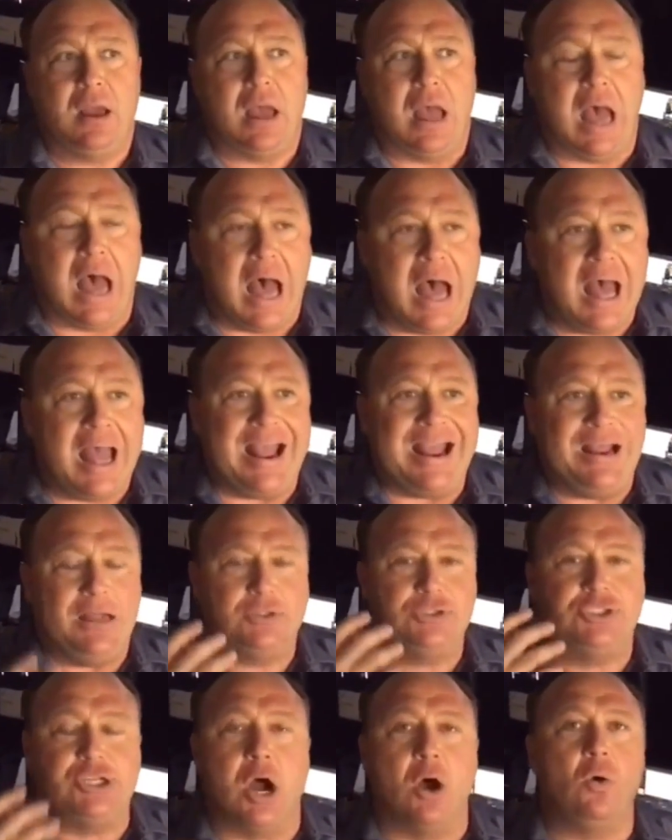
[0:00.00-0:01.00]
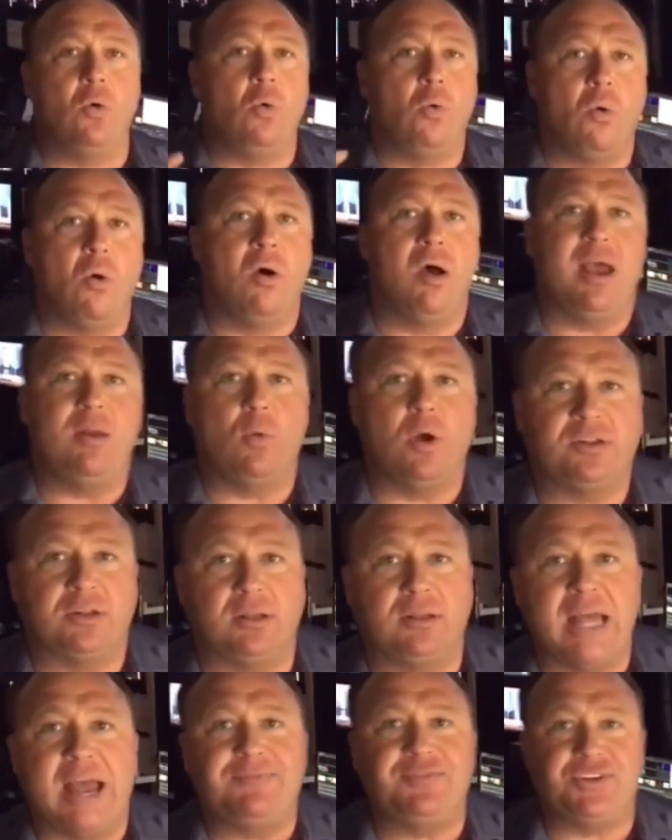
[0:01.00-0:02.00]
I don't want what the
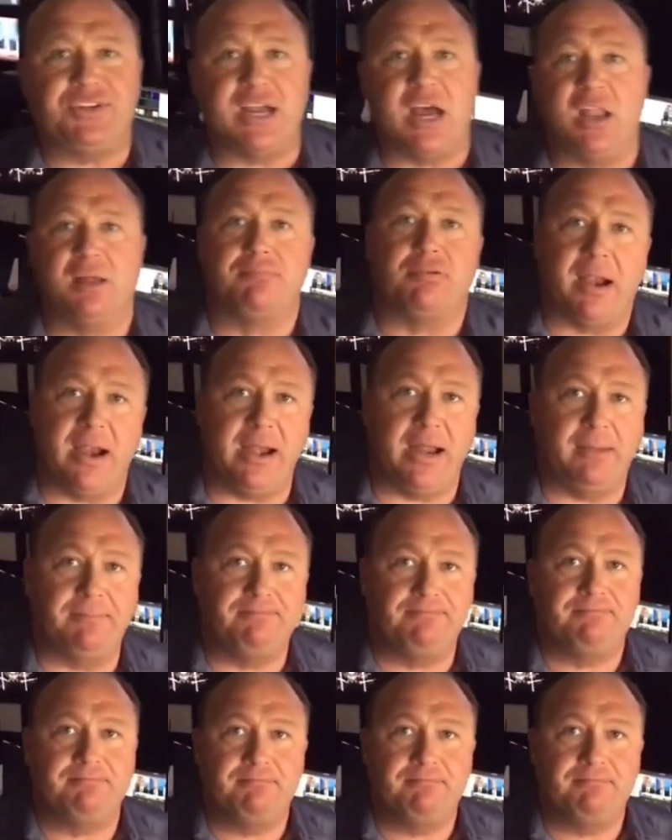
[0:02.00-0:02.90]
left's celebrating